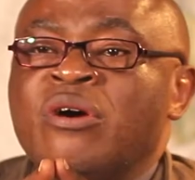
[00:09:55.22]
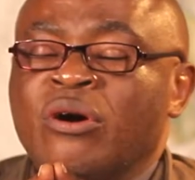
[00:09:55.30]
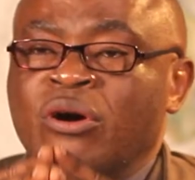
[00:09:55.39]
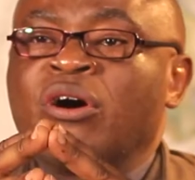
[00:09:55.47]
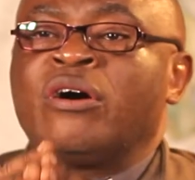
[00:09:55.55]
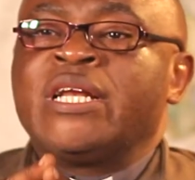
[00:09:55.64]

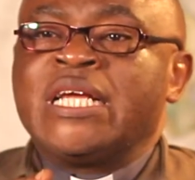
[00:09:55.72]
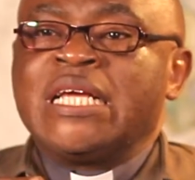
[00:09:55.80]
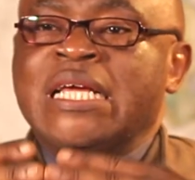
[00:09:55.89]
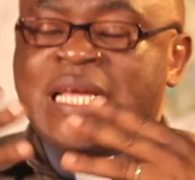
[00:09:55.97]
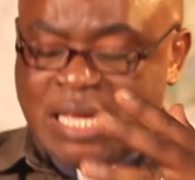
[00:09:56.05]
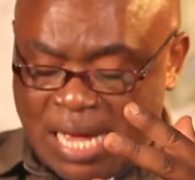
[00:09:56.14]
God,
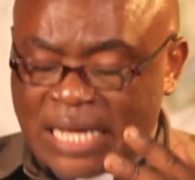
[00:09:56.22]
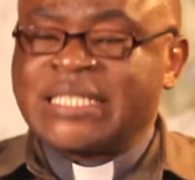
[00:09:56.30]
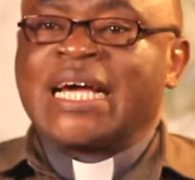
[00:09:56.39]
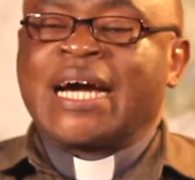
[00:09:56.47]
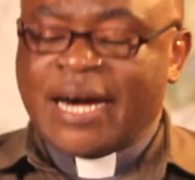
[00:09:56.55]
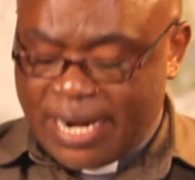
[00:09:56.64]
he has
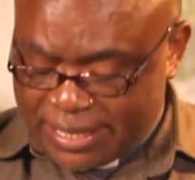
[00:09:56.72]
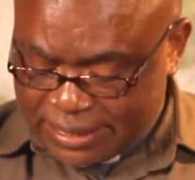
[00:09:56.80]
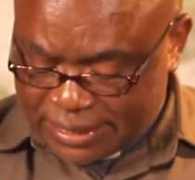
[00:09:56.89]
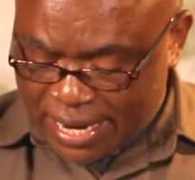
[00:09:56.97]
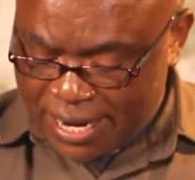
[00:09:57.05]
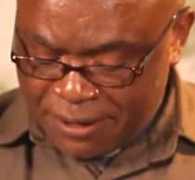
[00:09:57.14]
a
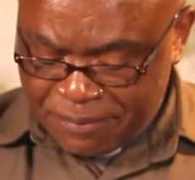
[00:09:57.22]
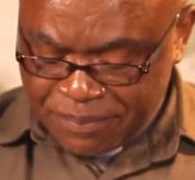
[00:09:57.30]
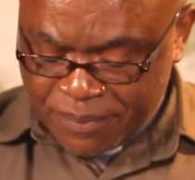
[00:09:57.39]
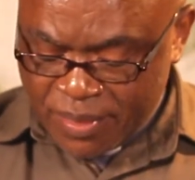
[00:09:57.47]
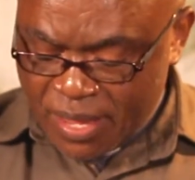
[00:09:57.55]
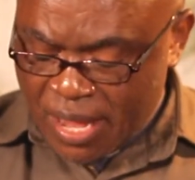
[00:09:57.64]
character.
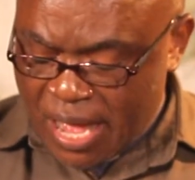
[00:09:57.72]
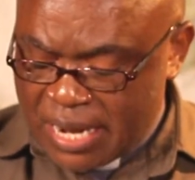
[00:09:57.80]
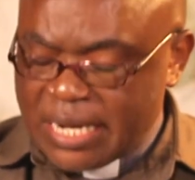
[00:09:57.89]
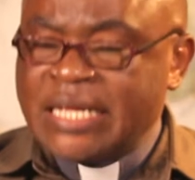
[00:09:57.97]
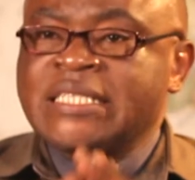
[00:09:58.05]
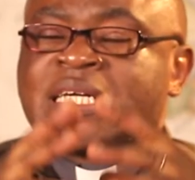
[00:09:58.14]

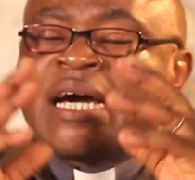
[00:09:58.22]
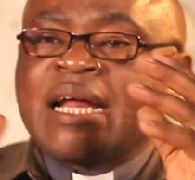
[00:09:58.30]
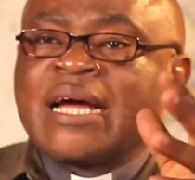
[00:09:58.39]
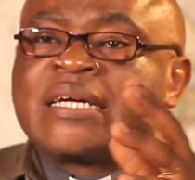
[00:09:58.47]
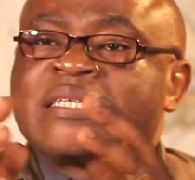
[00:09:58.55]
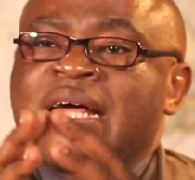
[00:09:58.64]
And his
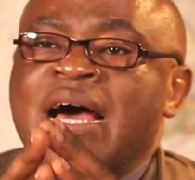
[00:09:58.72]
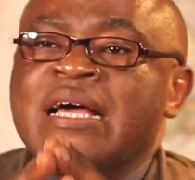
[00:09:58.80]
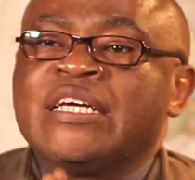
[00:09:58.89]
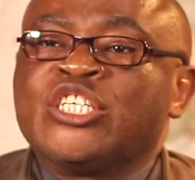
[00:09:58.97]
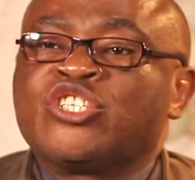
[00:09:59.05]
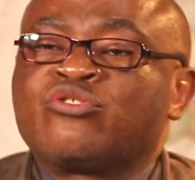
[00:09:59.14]
character
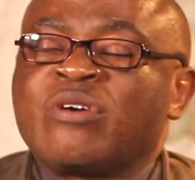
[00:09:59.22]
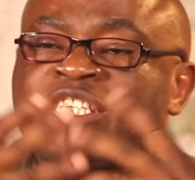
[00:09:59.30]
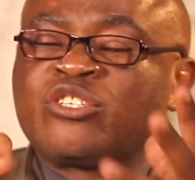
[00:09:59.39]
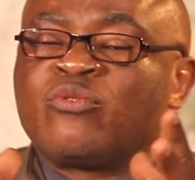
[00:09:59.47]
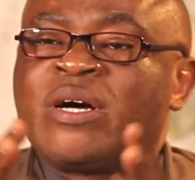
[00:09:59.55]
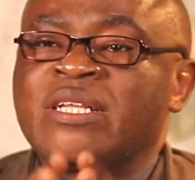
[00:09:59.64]
is
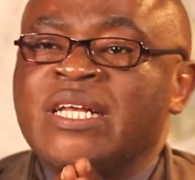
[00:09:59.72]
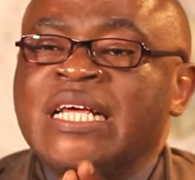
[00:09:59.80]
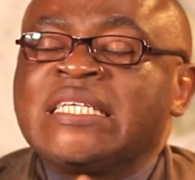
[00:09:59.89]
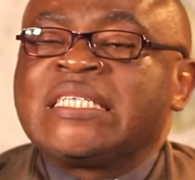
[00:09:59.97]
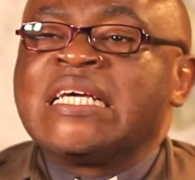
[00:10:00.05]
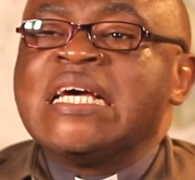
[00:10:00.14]

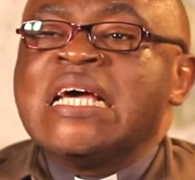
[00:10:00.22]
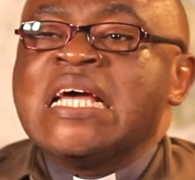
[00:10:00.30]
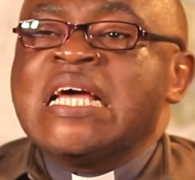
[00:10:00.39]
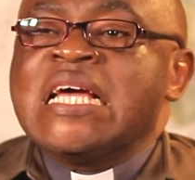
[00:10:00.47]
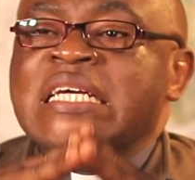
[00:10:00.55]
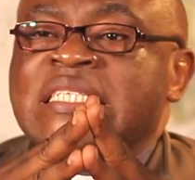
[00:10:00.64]
trustworthiness.
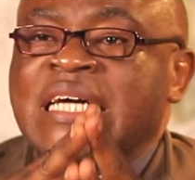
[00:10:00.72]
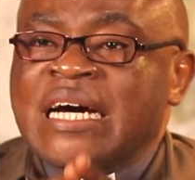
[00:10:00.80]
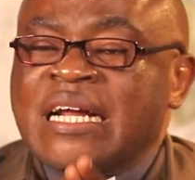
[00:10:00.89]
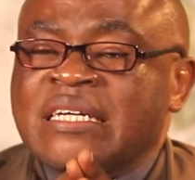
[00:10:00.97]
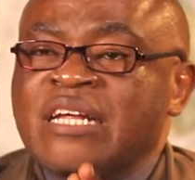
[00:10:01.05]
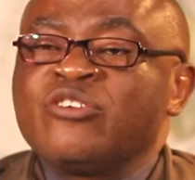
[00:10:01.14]
His
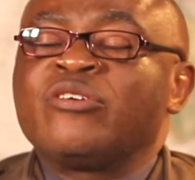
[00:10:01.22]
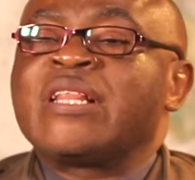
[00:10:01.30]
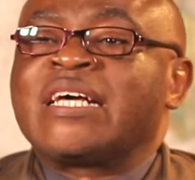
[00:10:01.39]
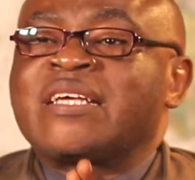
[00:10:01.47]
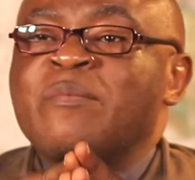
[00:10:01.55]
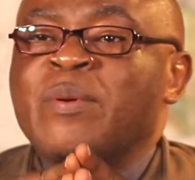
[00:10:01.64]
character, you know,
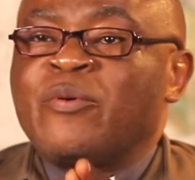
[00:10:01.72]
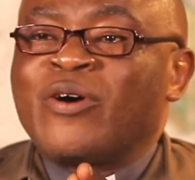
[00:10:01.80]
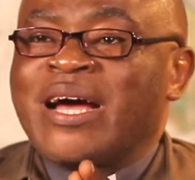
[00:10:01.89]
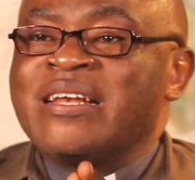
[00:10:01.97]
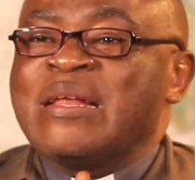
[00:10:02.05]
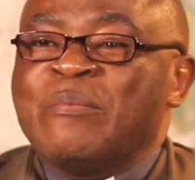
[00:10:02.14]
there are some people
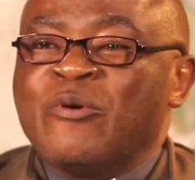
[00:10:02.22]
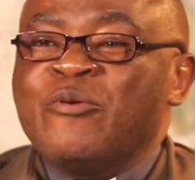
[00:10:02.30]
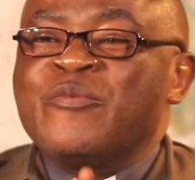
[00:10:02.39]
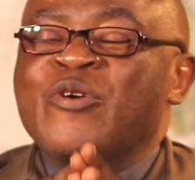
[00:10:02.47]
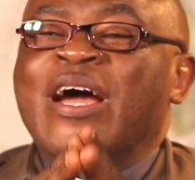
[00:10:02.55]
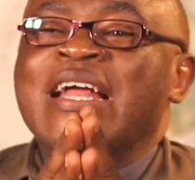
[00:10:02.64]

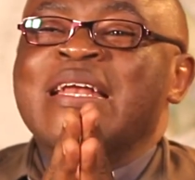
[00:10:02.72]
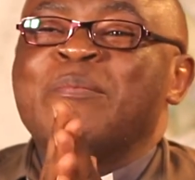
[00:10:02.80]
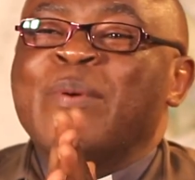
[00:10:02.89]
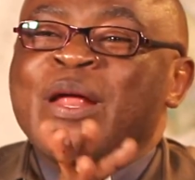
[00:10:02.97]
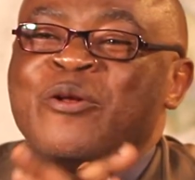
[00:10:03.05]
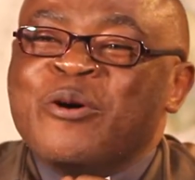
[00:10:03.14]
whom you can depend